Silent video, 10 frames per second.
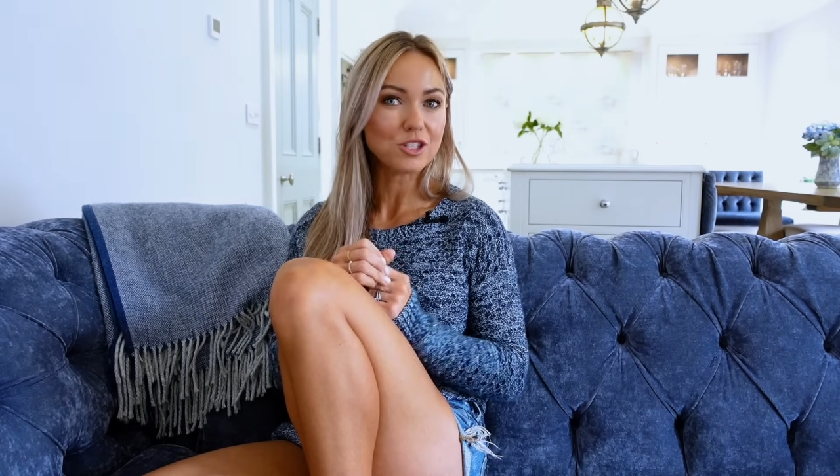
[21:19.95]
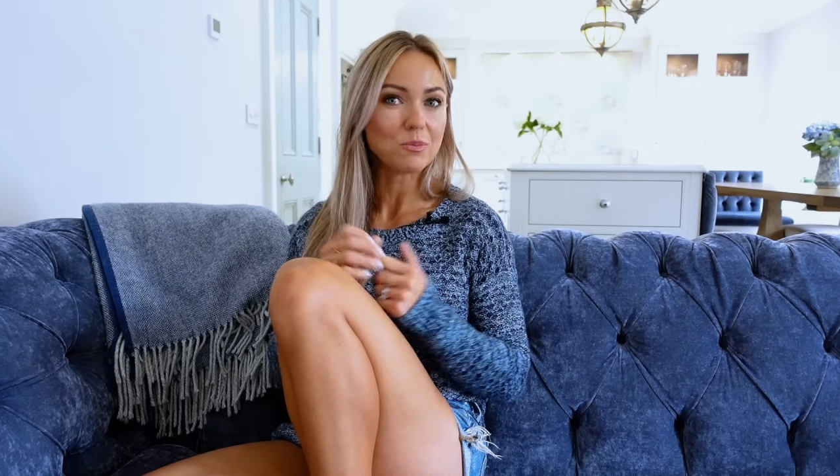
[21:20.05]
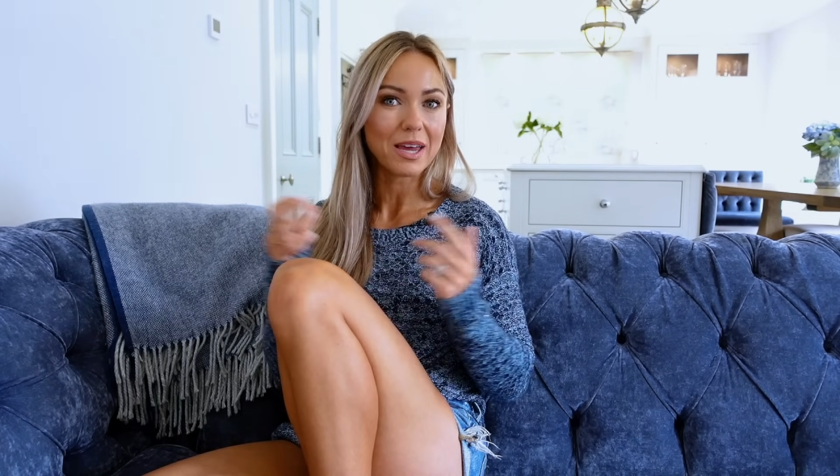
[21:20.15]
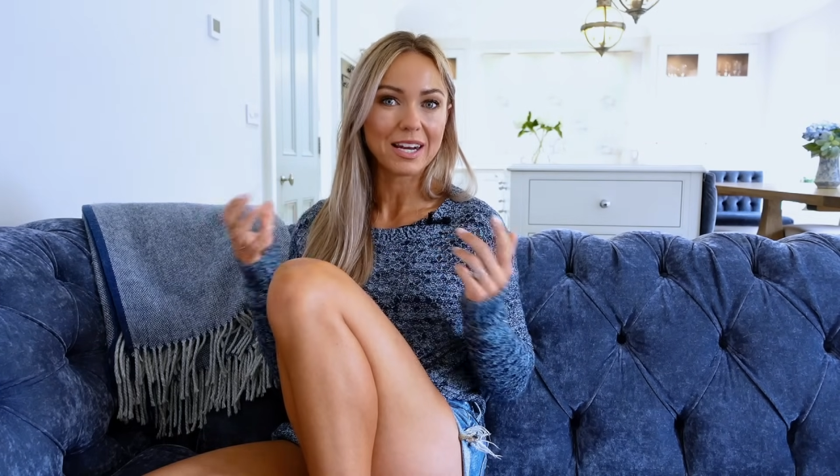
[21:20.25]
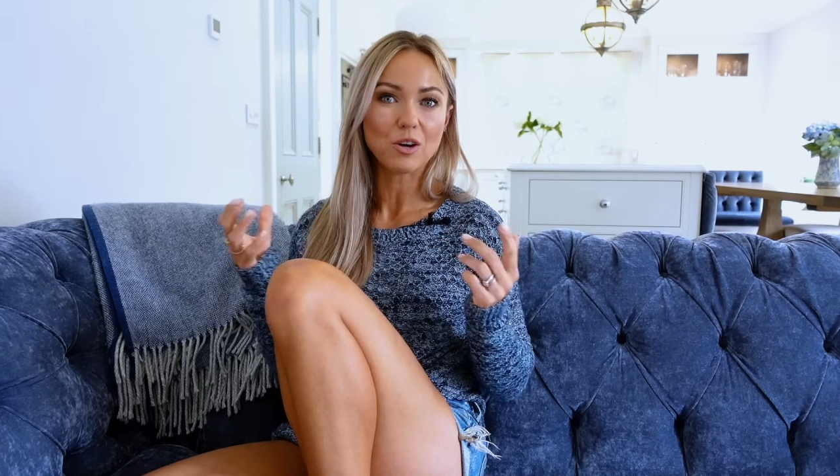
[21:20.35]

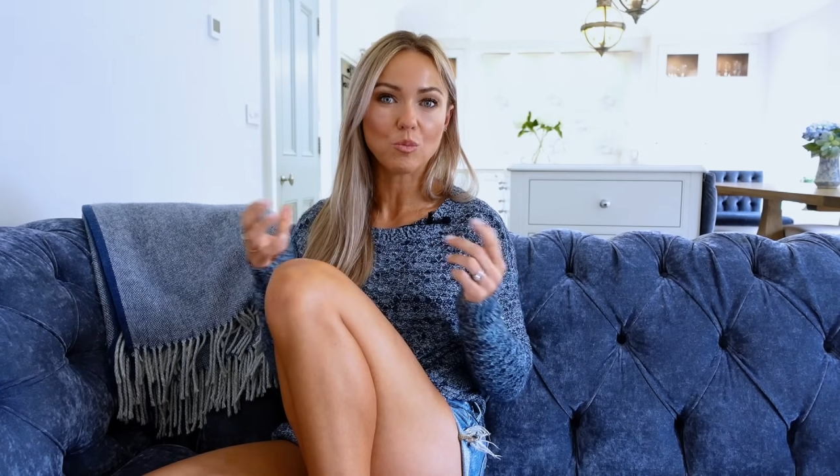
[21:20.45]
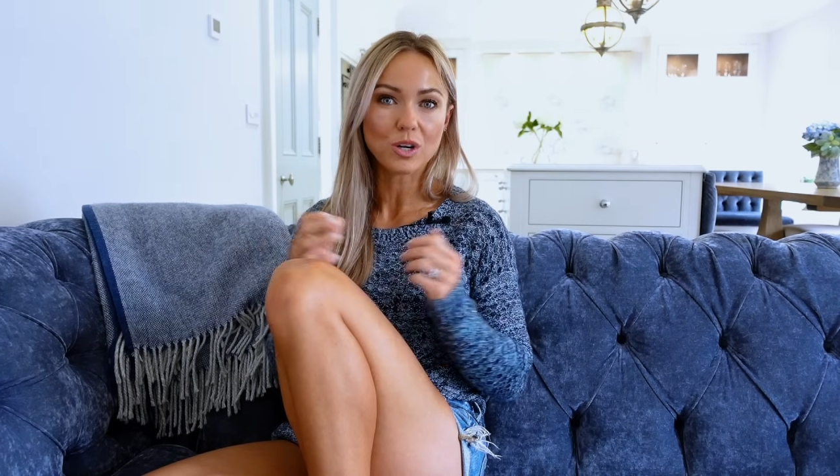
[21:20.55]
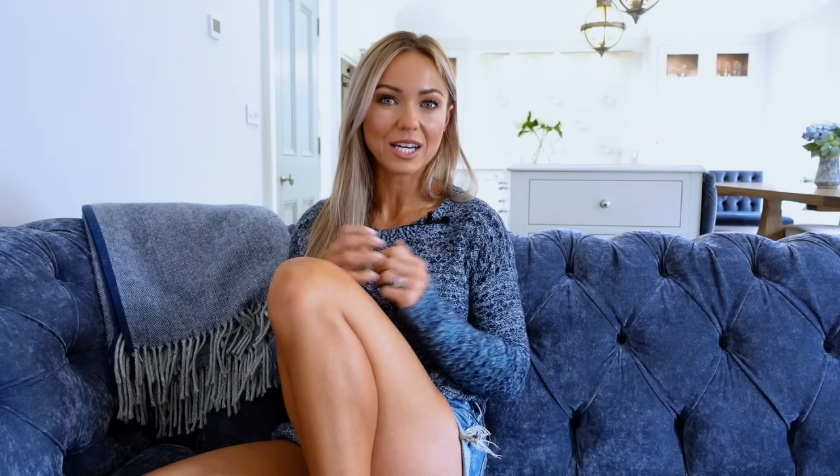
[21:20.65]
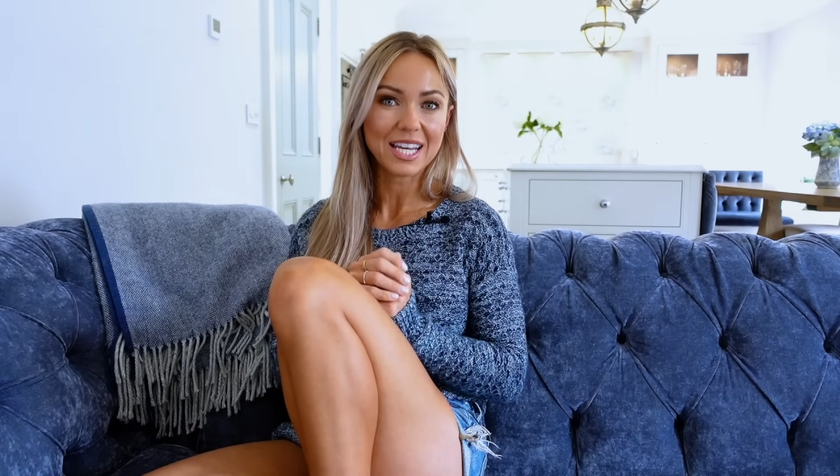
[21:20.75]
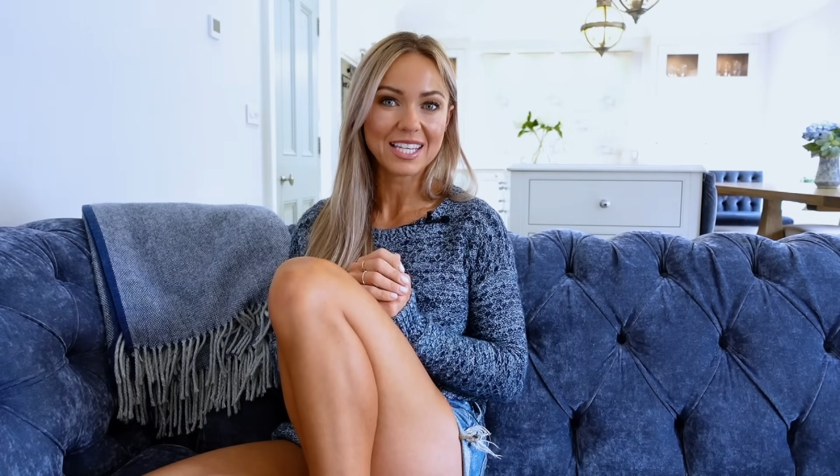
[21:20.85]
depending on
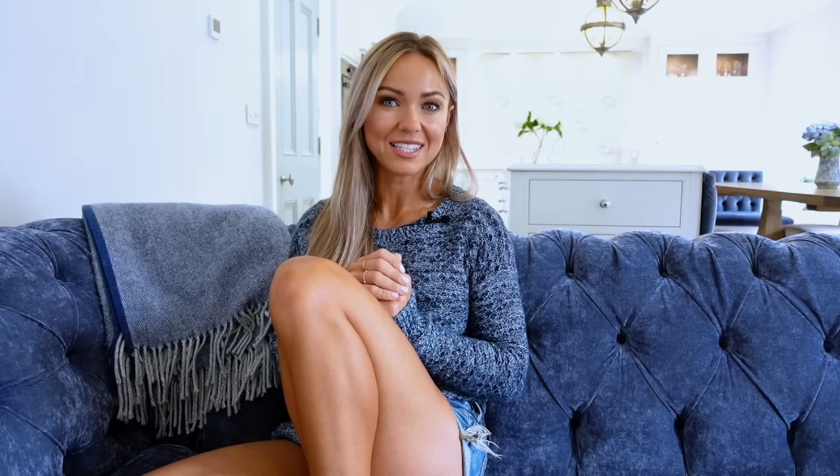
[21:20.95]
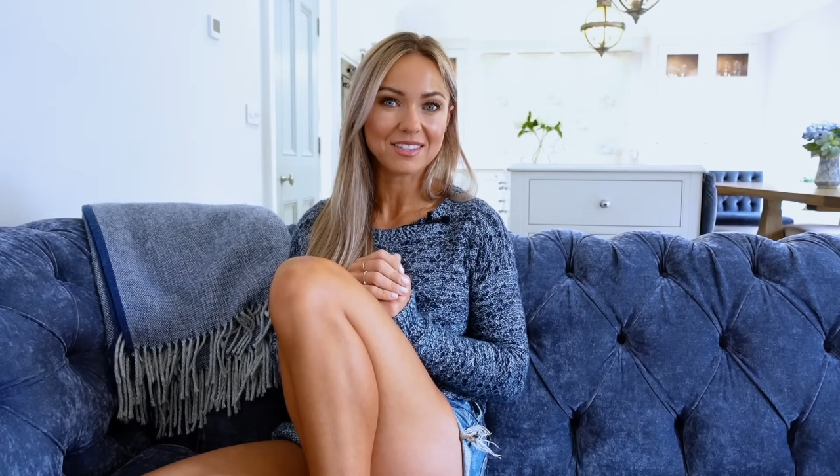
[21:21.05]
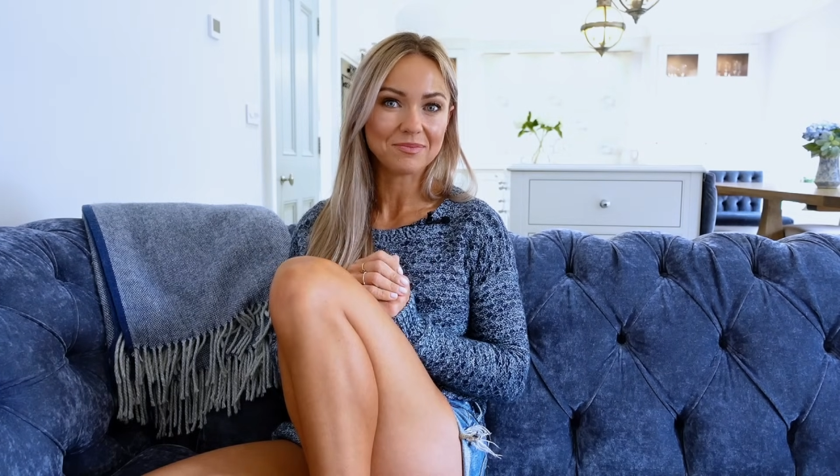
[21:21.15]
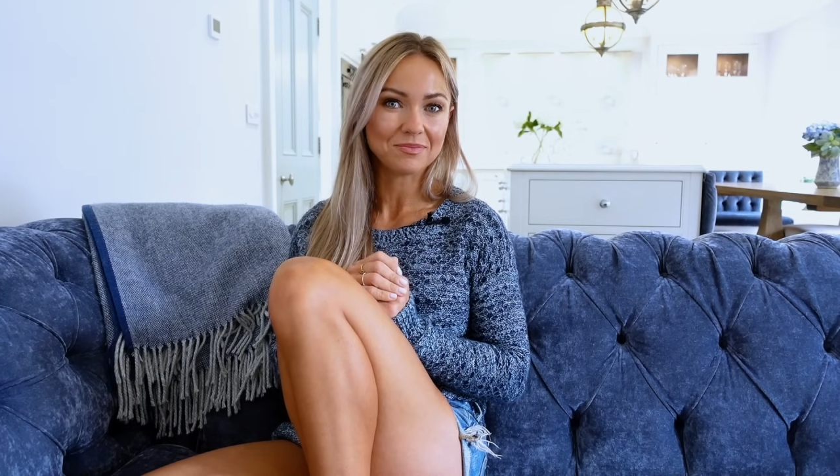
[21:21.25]
what it is.